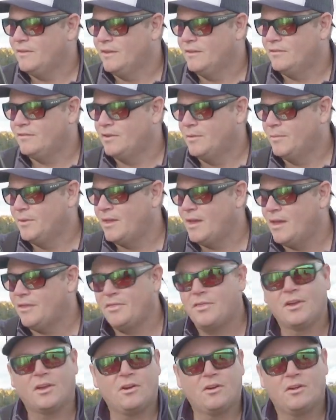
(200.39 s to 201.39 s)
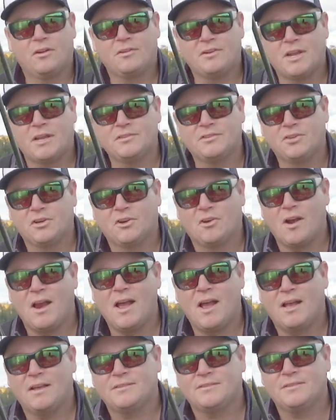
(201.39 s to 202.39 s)
in some of that thicker, denser
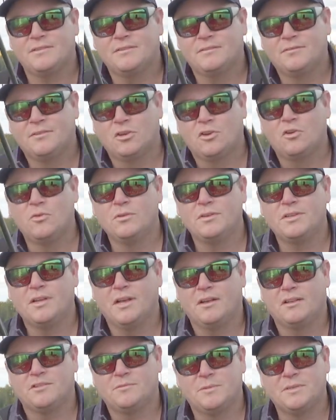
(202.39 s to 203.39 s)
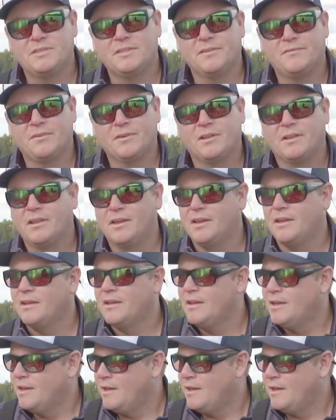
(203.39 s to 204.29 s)
grass, the coontail specifically.